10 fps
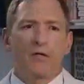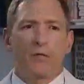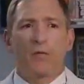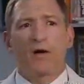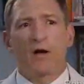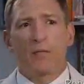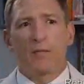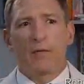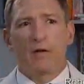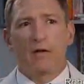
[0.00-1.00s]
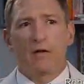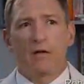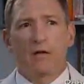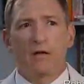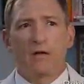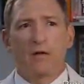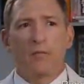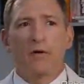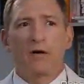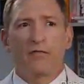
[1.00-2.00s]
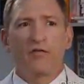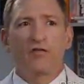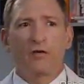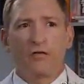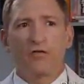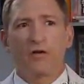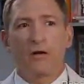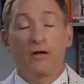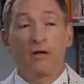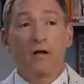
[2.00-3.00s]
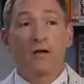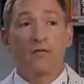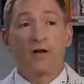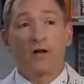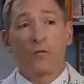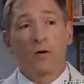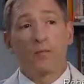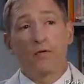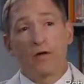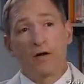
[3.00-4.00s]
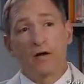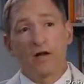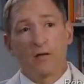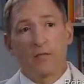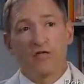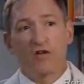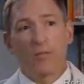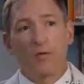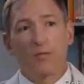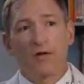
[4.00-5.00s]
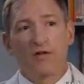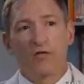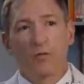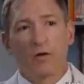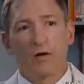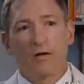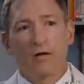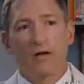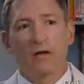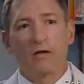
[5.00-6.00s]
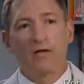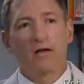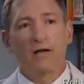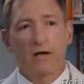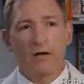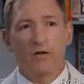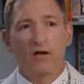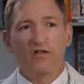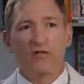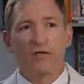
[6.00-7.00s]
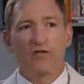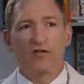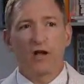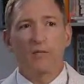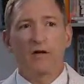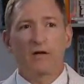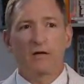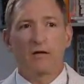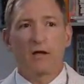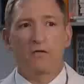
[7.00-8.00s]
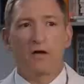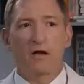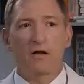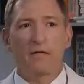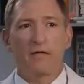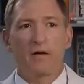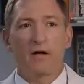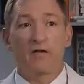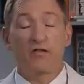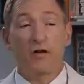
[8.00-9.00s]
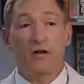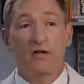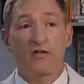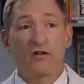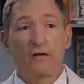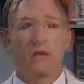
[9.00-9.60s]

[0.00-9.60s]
of the problem than part of the solution. And in fact, at one point in time, sleeping pills were the leading cause of insomnia, ironically, in the United States.